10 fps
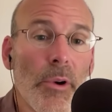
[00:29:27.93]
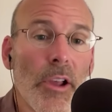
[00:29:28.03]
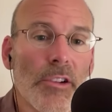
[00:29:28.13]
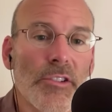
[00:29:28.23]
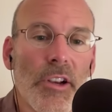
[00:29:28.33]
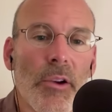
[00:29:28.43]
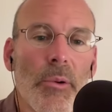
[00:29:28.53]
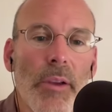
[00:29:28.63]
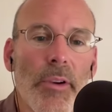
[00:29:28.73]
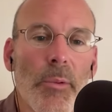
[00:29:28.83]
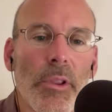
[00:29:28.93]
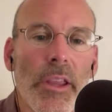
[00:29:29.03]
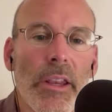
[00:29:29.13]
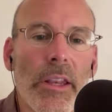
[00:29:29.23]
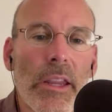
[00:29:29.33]
reduction in craving
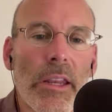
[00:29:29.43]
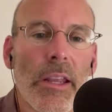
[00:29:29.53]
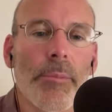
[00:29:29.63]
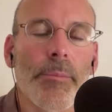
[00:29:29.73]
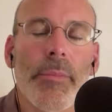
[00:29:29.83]
related eating.